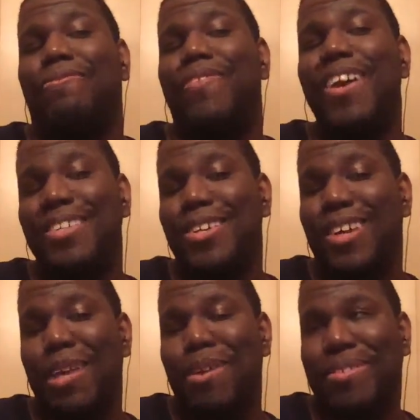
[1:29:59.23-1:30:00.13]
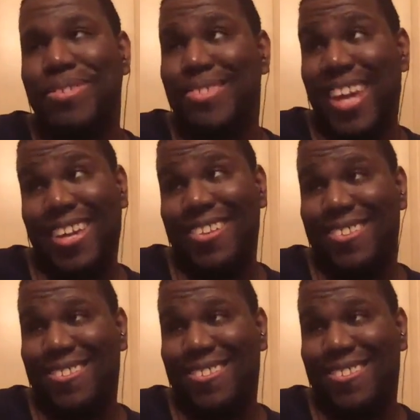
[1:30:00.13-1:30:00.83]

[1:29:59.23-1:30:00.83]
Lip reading: Fairy Tale came out second.